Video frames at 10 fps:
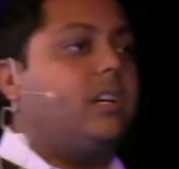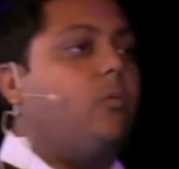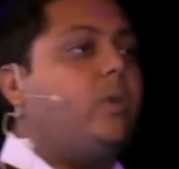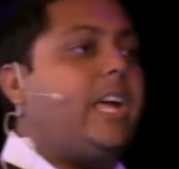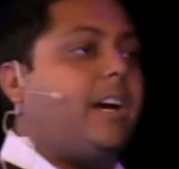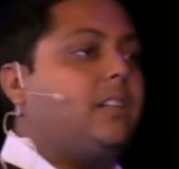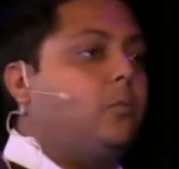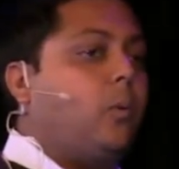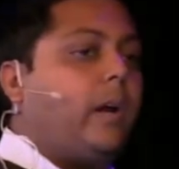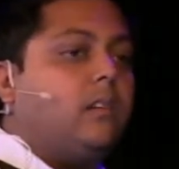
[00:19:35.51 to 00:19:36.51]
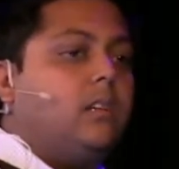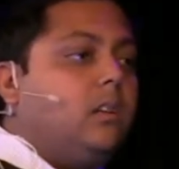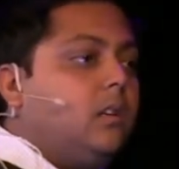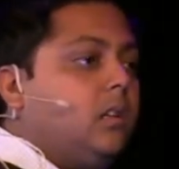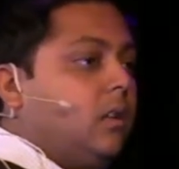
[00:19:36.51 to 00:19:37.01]
in a reactive way?
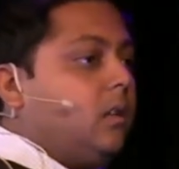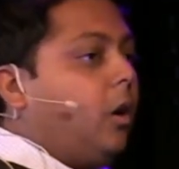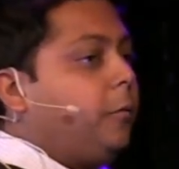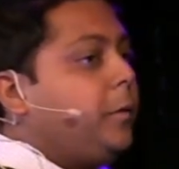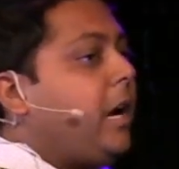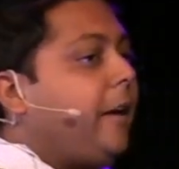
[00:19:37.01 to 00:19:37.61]
Hopefully